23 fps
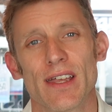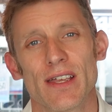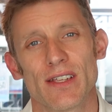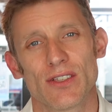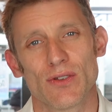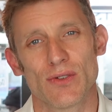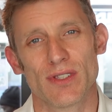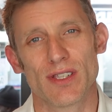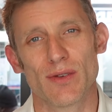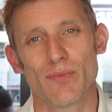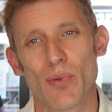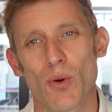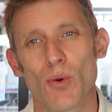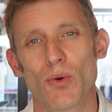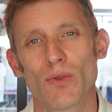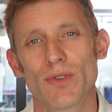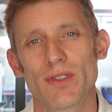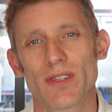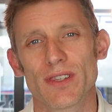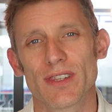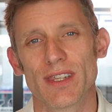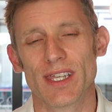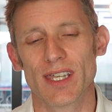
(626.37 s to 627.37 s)
So it's
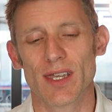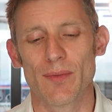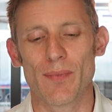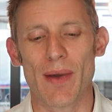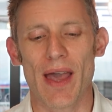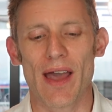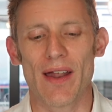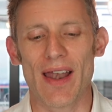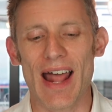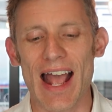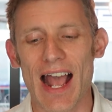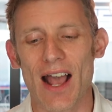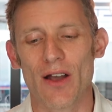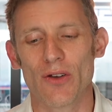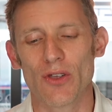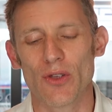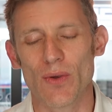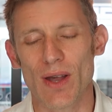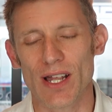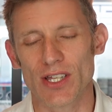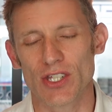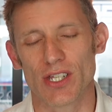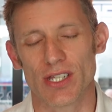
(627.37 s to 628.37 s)
important to think about how
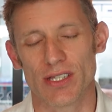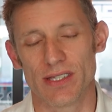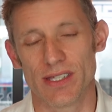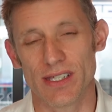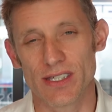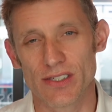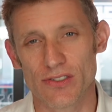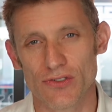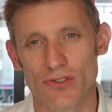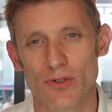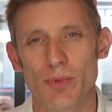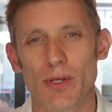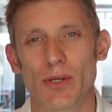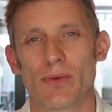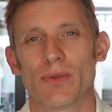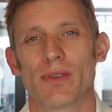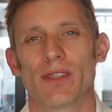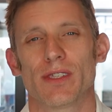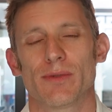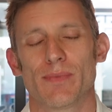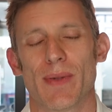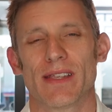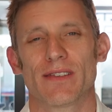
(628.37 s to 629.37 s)
you actually distribute
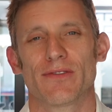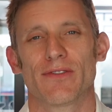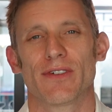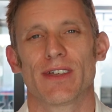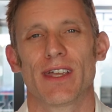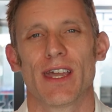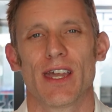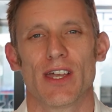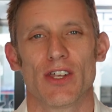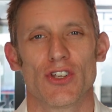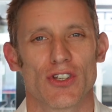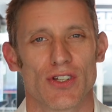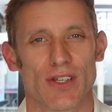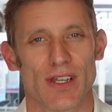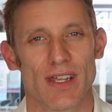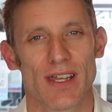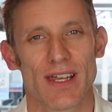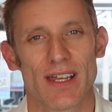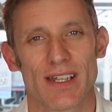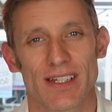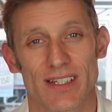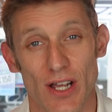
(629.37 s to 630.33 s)
the specification